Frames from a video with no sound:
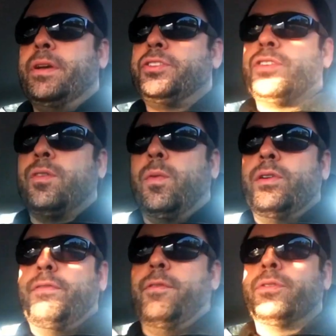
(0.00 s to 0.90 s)
Pictures are
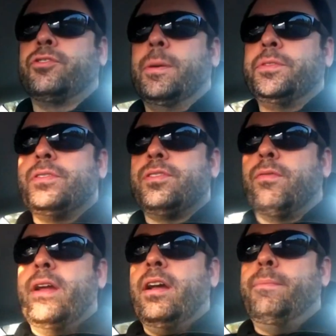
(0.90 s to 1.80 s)
wonderful. Descriptions are
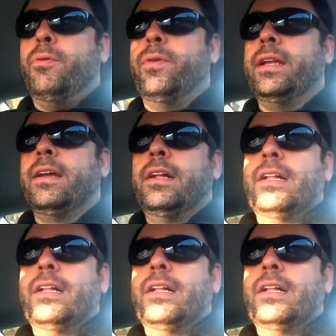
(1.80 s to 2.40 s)
right on point.